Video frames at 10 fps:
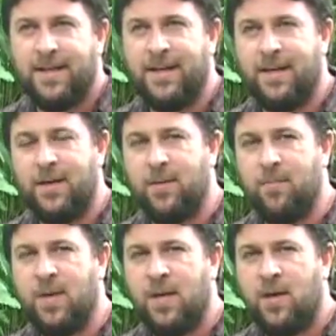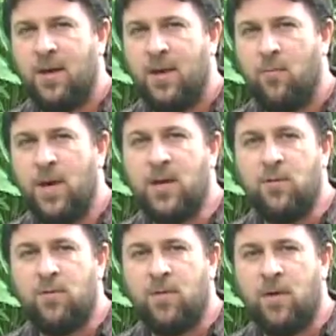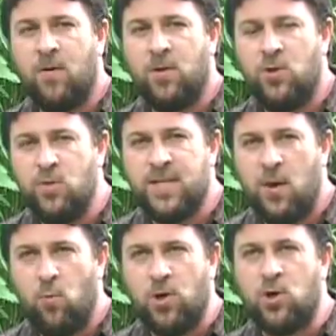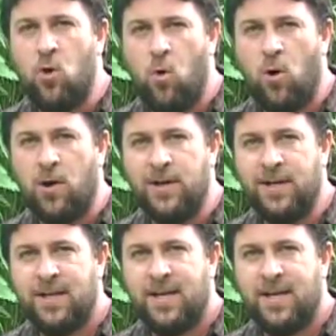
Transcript: um, we can use that word corn,